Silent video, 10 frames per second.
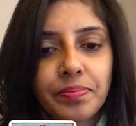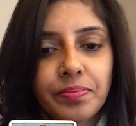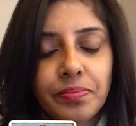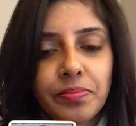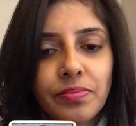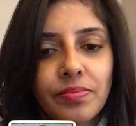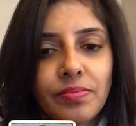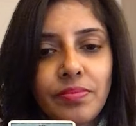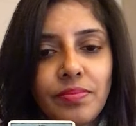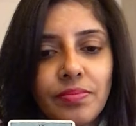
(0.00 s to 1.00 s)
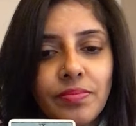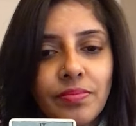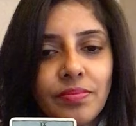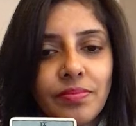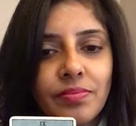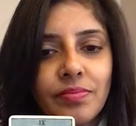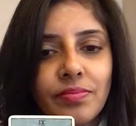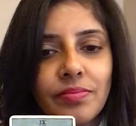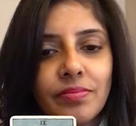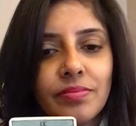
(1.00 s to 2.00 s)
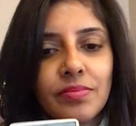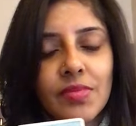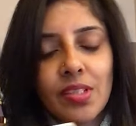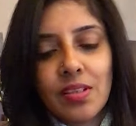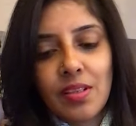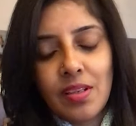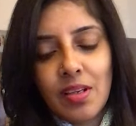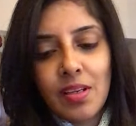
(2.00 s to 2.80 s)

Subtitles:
(no one is talking)